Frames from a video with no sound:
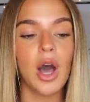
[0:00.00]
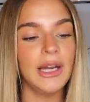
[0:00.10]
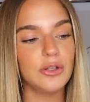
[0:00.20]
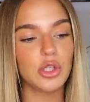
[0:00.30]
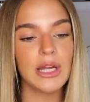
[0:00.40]

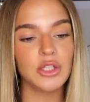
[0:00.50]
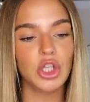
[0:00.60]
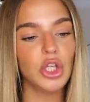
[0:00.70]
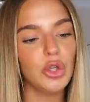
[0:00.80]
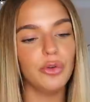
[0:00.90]
I literally had to
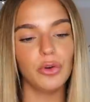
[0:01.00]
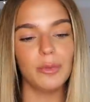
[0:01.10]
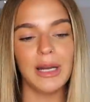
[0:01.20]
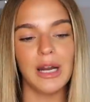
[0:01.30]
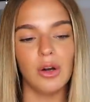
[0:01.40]
queue for
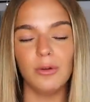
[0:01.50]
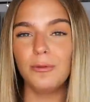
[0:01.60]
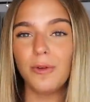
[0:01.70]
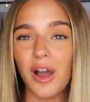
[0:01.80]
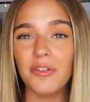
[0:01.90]
about
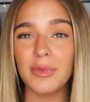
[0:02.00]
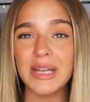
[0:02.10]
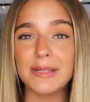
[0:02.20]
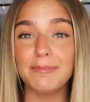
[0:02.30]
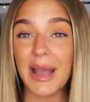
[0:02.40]
5
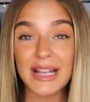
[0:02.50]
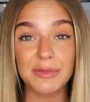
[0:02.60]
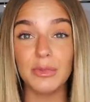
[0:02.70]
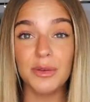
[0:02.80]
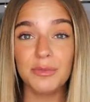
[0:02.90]
minutes
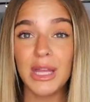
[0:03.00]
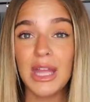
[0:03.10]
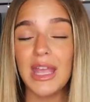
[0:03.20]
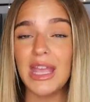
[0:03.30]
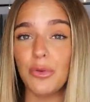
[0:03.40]
maximum.
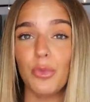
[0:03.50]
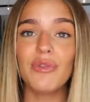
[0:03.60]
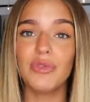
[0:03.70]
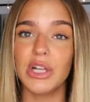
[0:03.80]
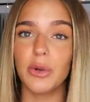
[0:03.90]
It
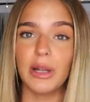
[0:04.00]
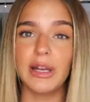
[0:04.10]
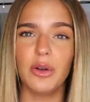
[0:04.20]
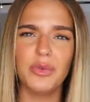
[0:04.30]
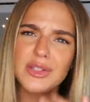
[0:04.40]
went really
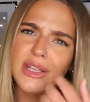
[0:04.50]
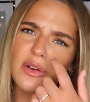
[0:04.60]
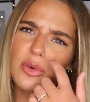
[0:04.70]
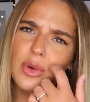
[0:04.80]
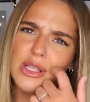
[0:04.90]
quickly. Obviously,
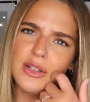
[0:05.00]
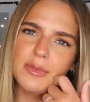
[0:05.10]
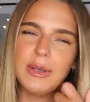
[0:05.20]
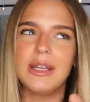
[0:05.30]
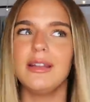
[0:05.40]
it always
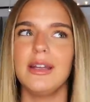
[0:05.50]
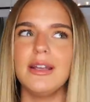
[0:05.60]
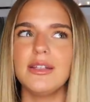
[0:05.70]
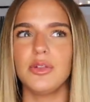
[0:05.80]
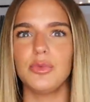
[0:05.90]
looks bigger than it is